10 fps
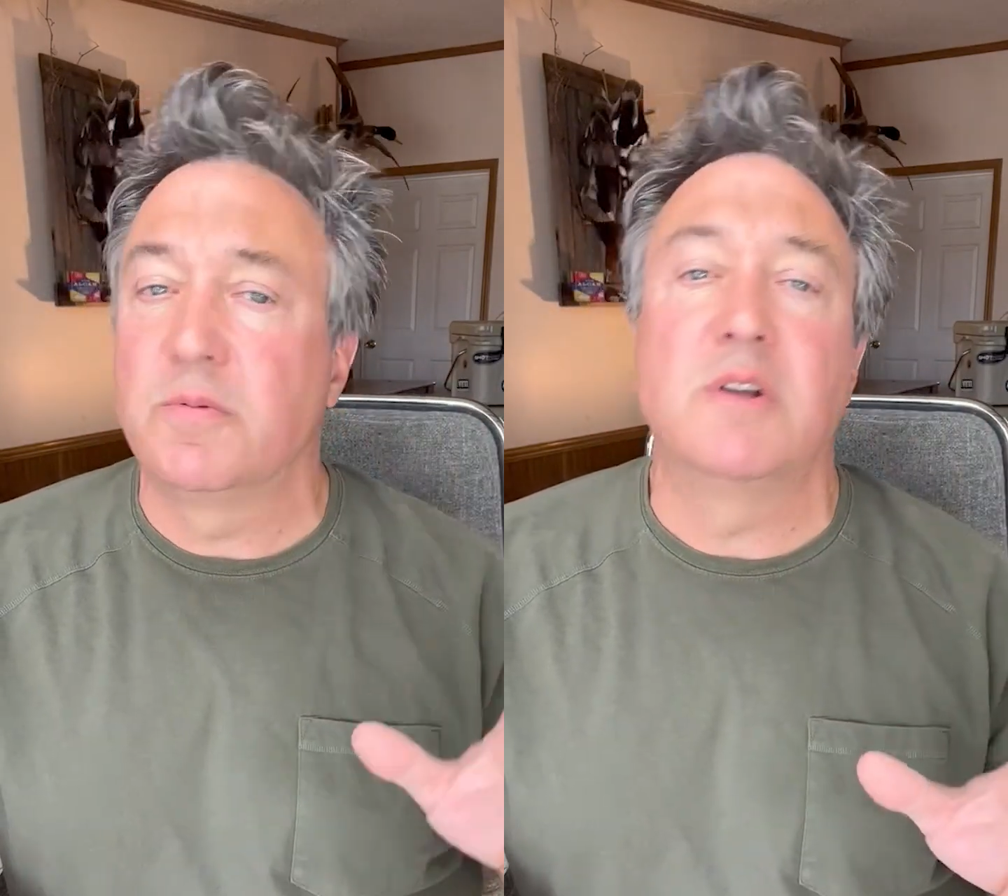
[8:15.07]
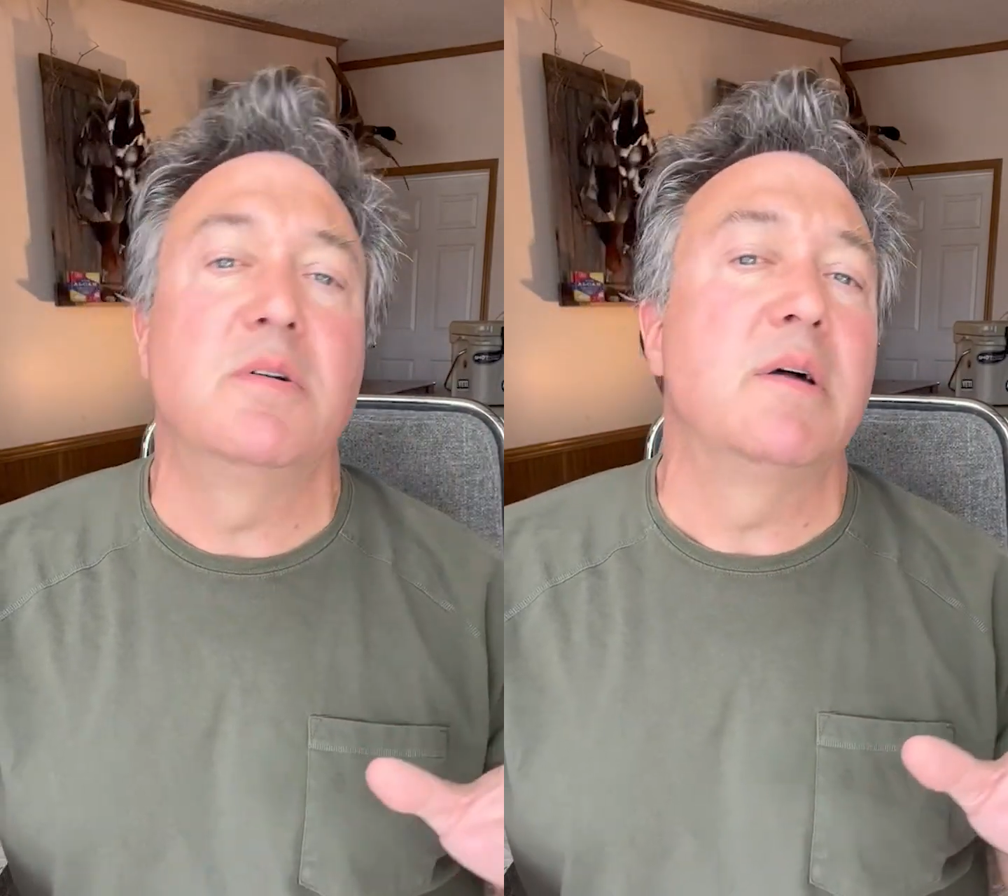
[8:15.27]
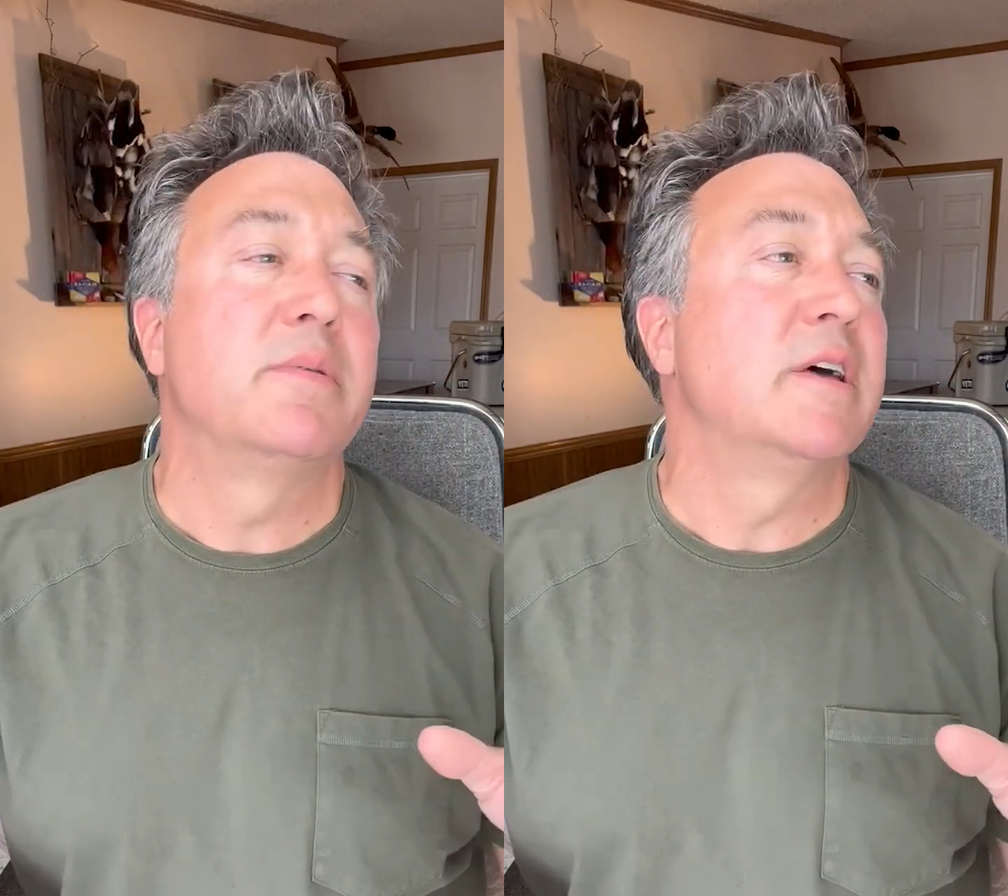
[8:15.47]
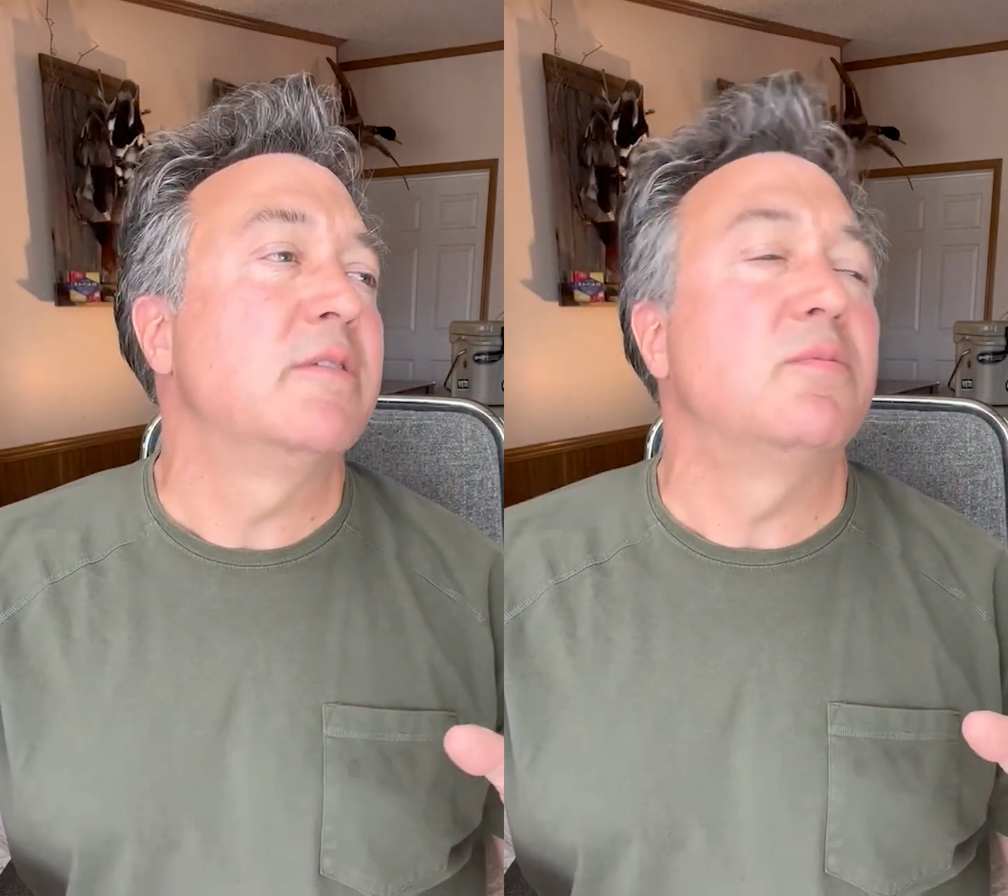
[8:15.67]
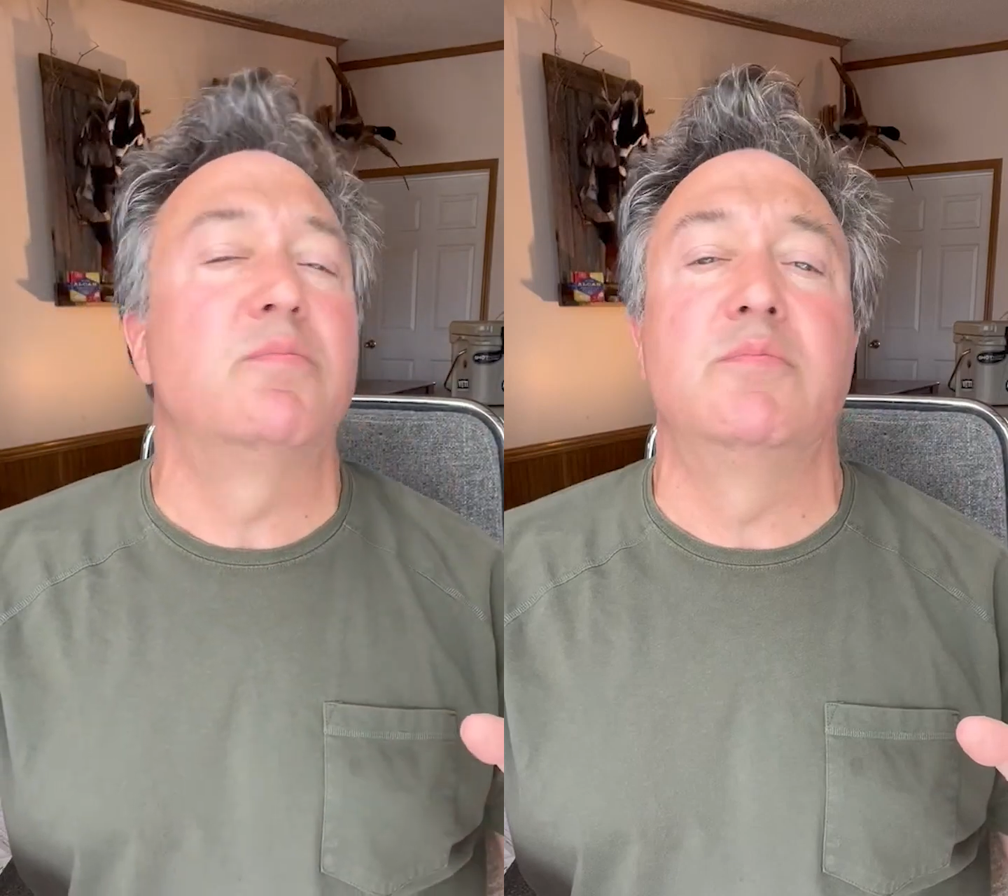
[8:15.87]
run around with
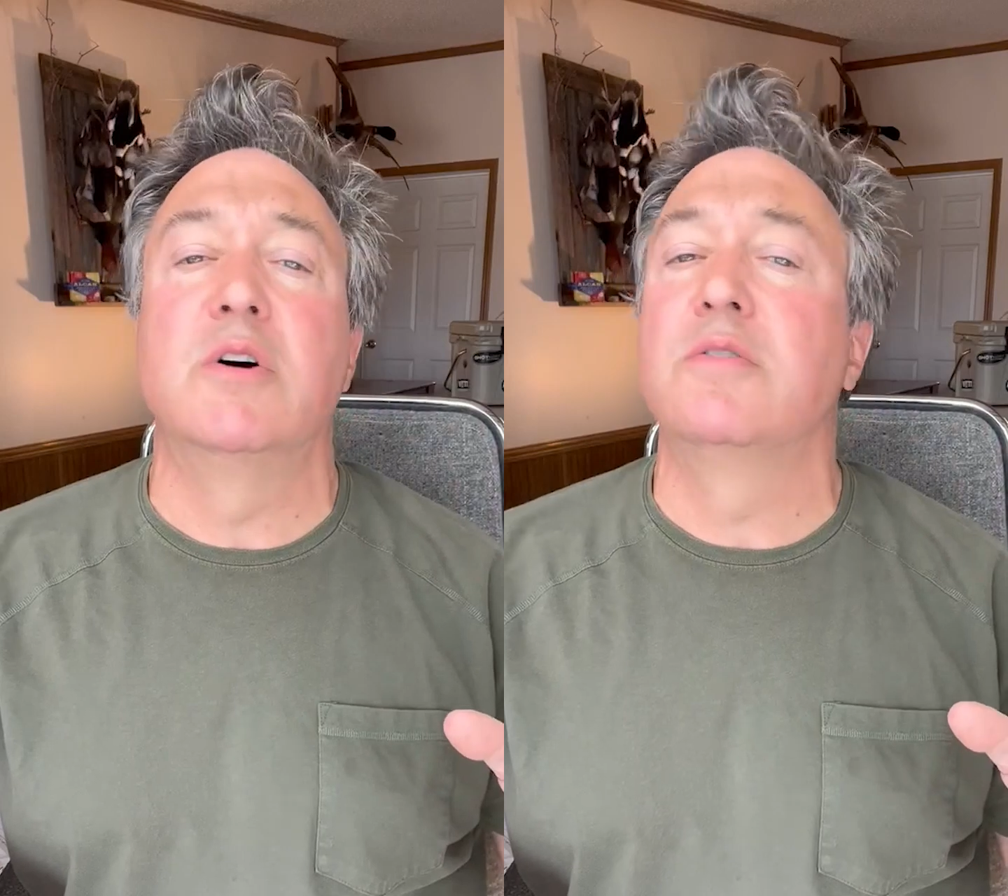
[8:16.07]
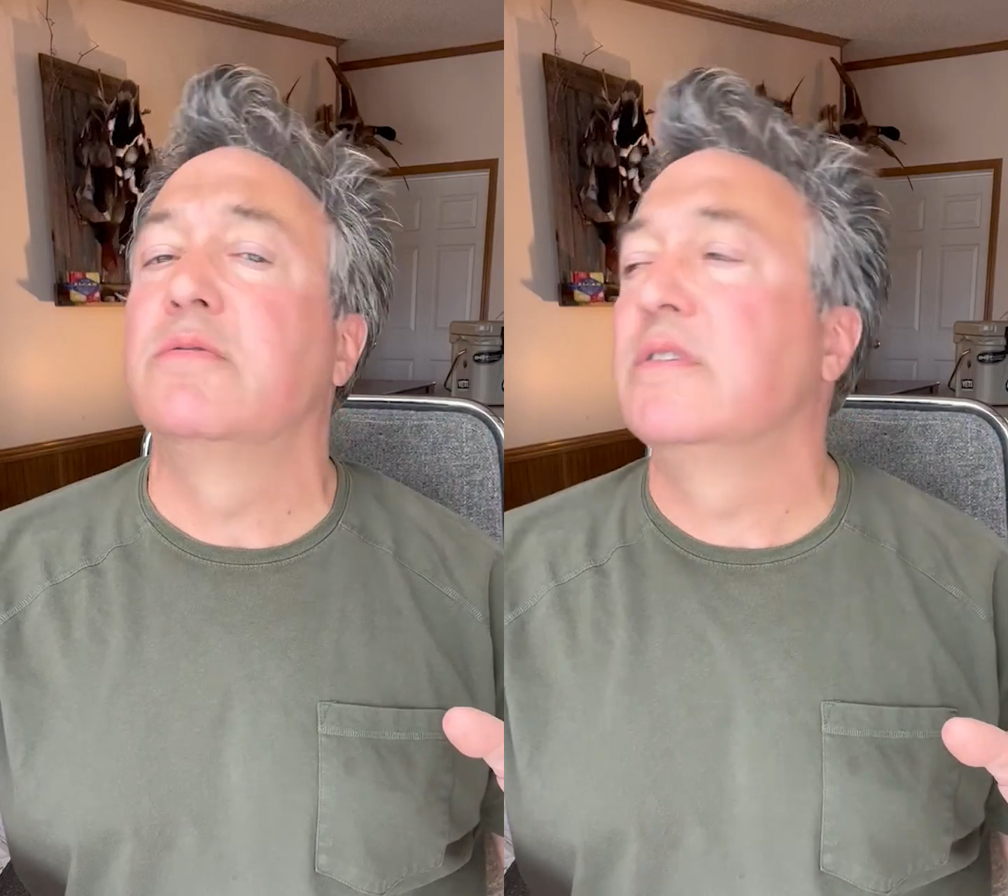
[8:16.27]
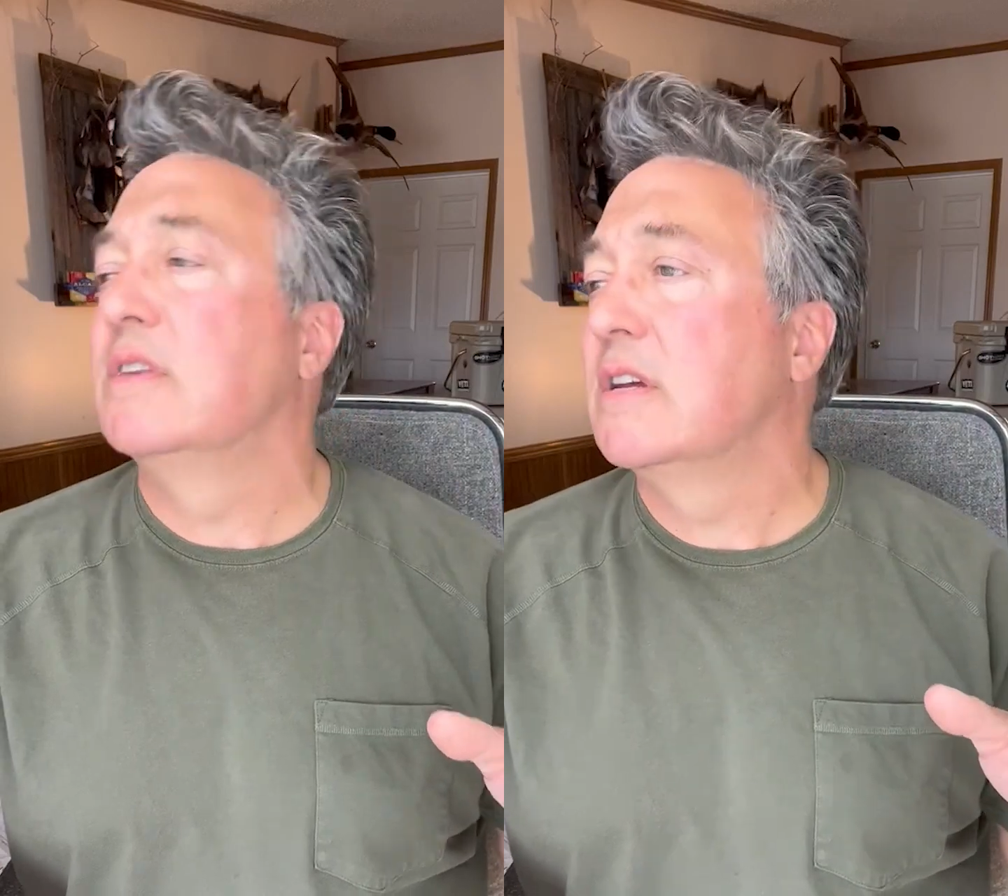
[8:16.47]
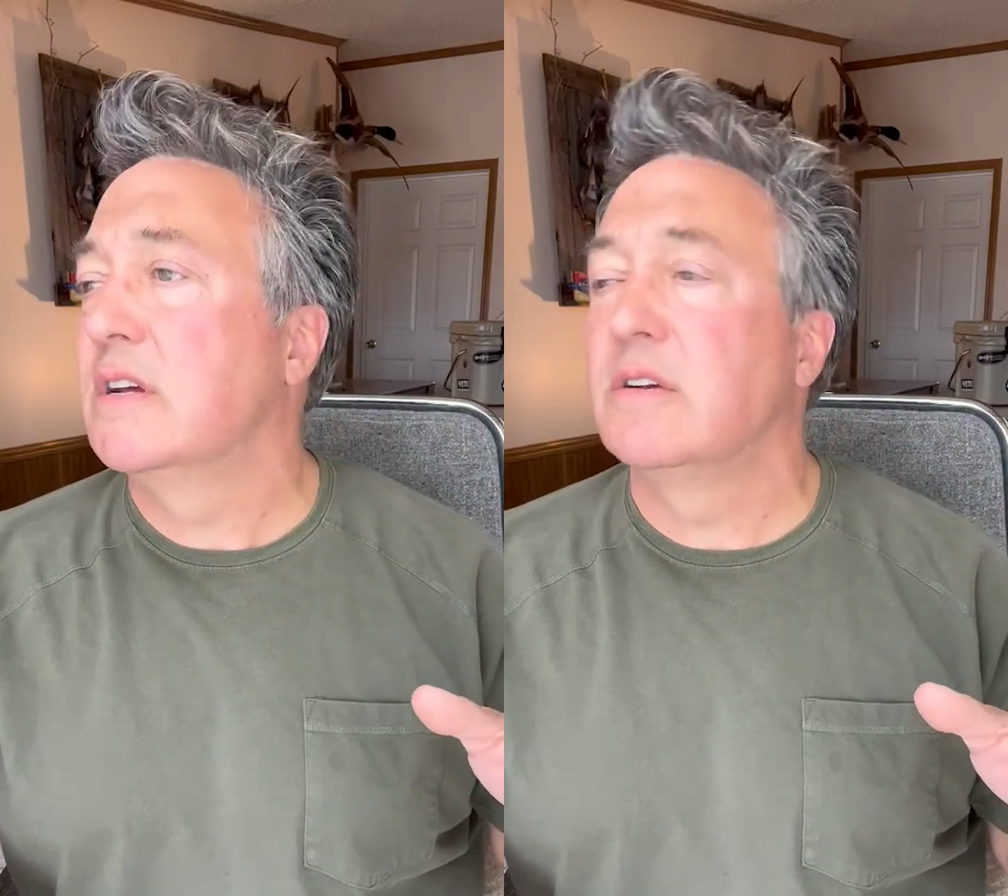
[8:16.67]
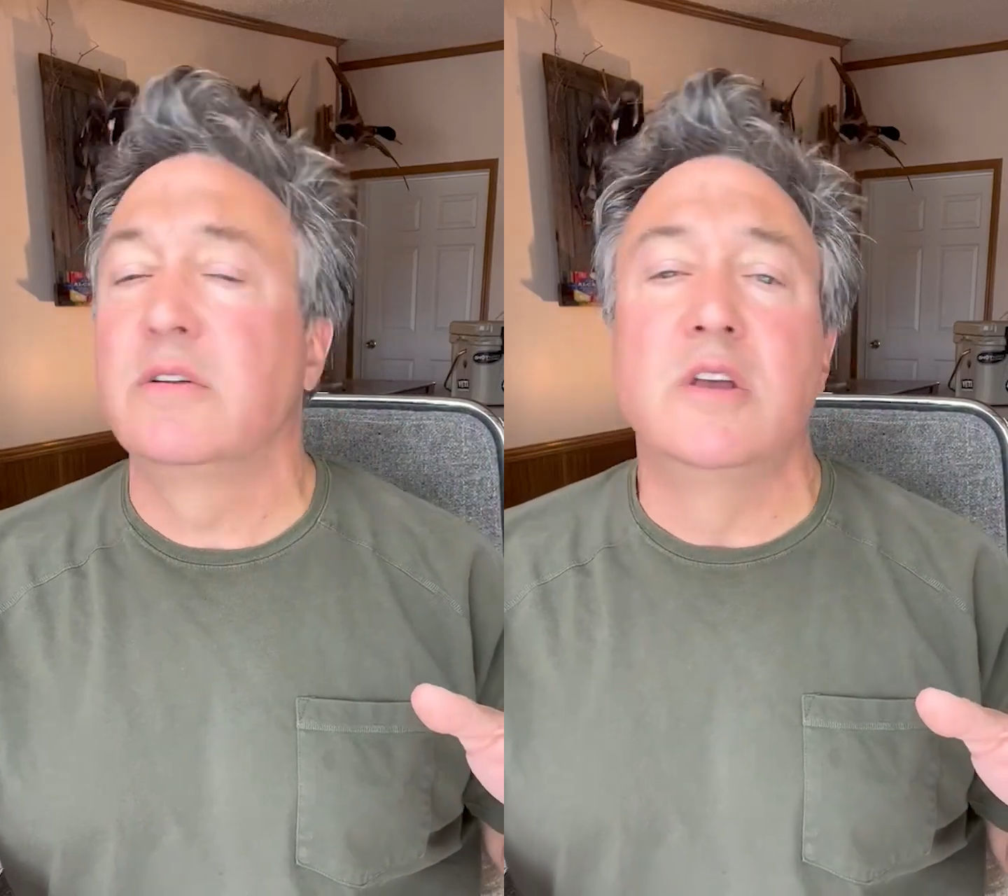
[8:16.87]
that nose in the
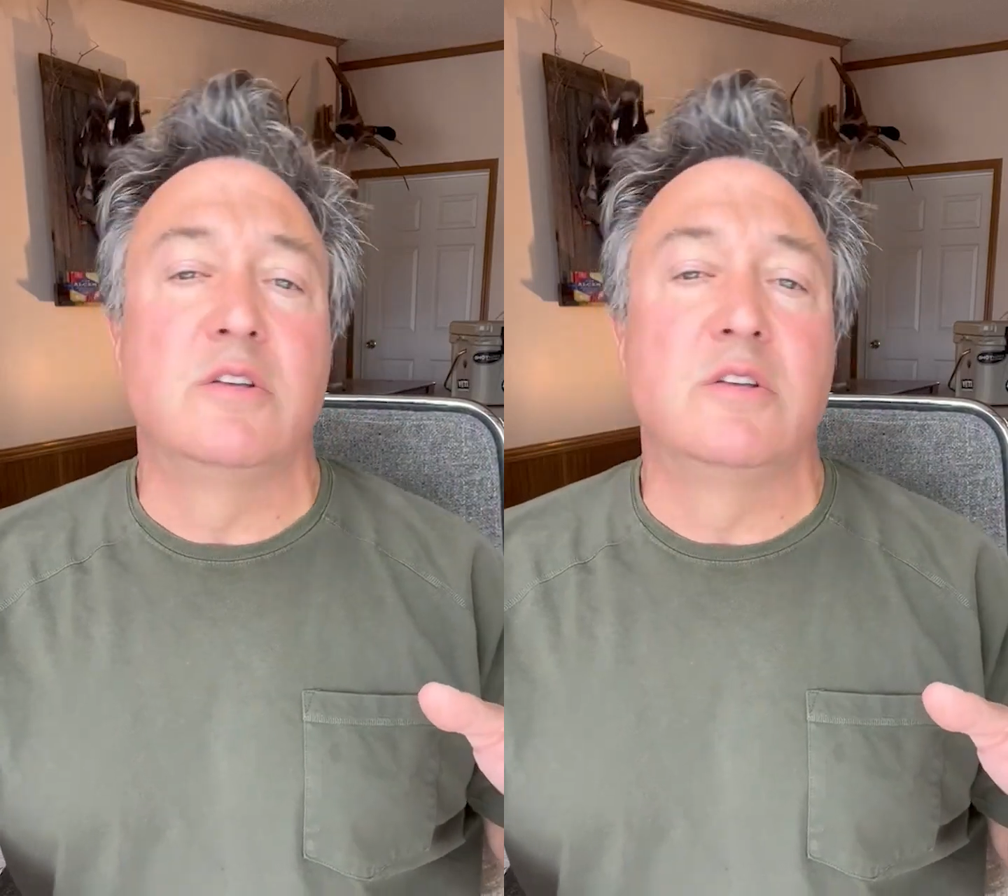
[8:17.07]
air